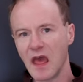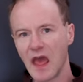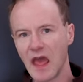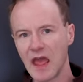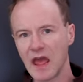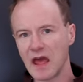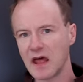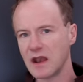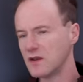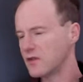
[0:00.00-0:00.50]

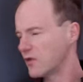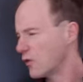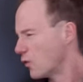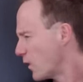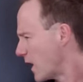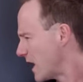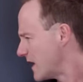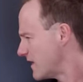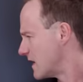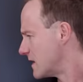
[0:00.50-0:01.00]
And the
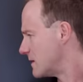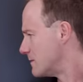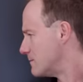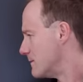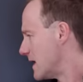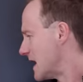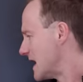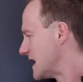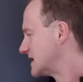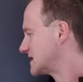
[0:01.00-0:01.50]
way that
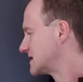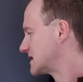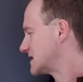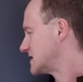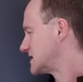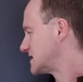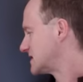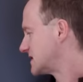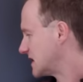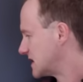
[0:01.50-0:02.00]
makes
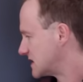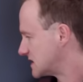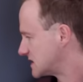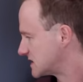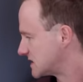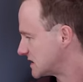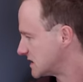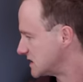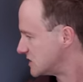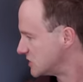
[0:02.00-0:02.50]
sense
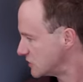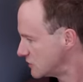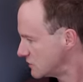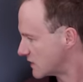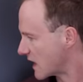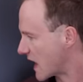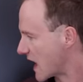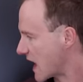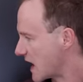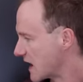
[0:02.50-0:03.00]
to do
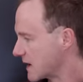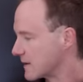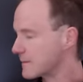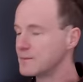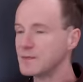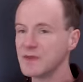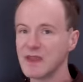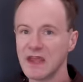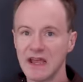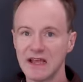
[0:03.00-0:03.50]
that
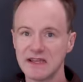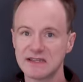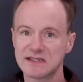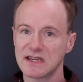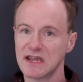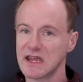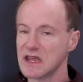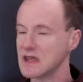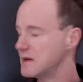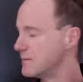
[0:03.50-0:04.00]
is
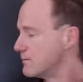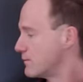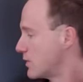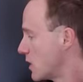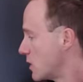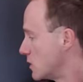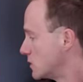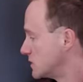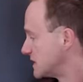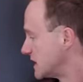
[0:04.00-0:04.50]
to
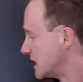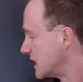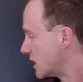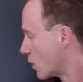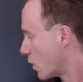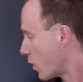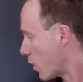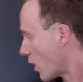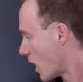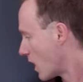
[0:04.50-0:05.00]
impose
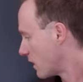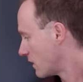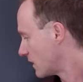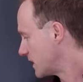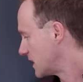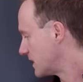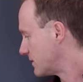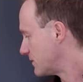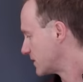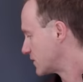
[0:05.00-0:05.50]

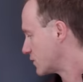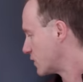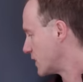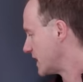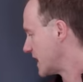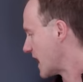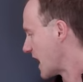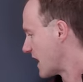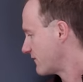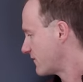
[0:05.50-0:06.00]
equality
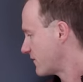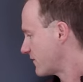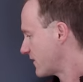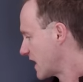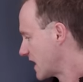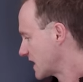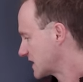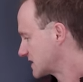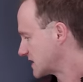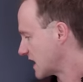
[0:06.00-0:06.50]
between f of
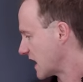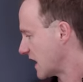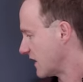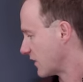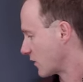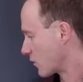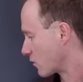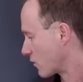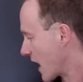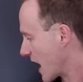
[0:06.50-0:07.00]
x
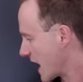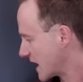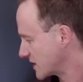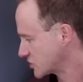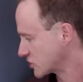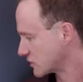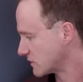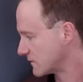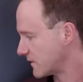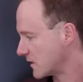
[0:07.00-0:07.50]
and the
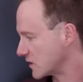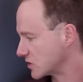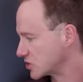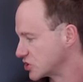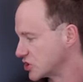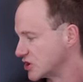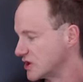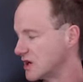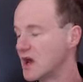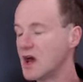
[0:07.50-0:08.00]
rational
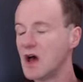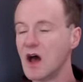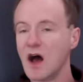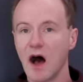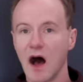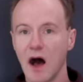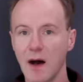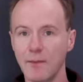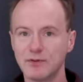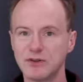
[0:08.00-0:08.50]
function
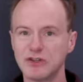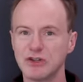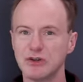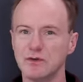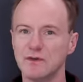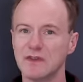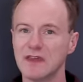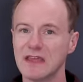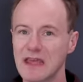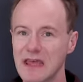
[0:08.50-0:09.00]
up
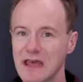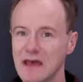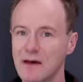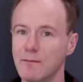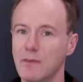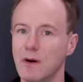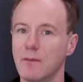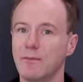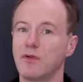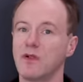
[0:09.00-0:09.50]
to the
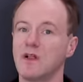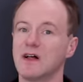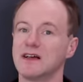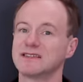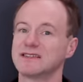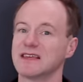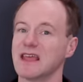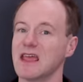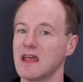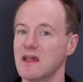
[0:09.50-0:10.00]
m
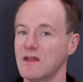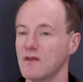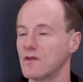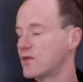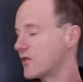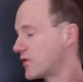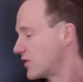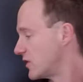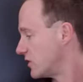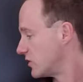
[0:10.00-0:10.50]
plus
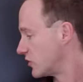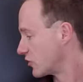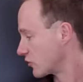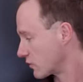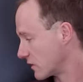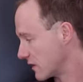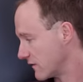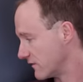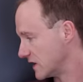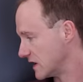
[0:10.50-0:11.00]
nth
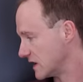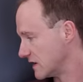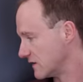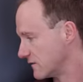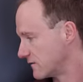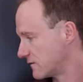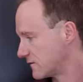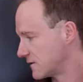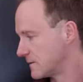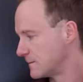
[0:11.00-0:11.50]

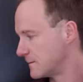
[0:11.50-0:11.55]
derivative.